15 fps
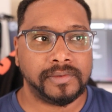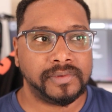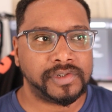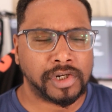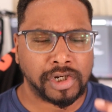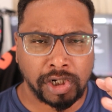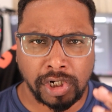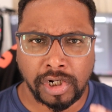It
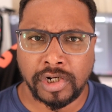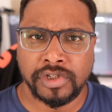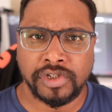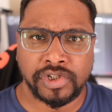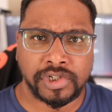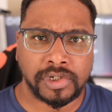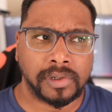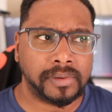was a good
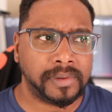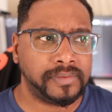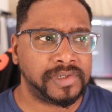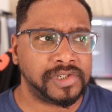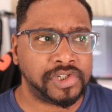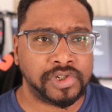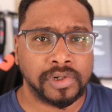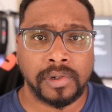show. It
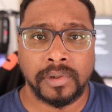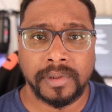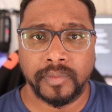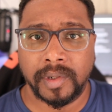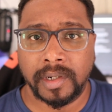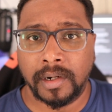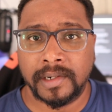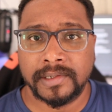was a show
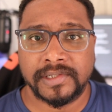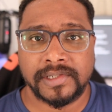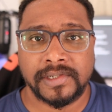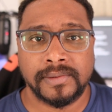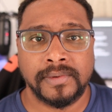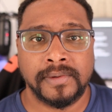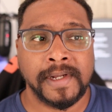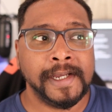in regards
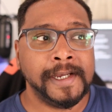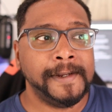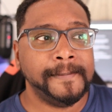to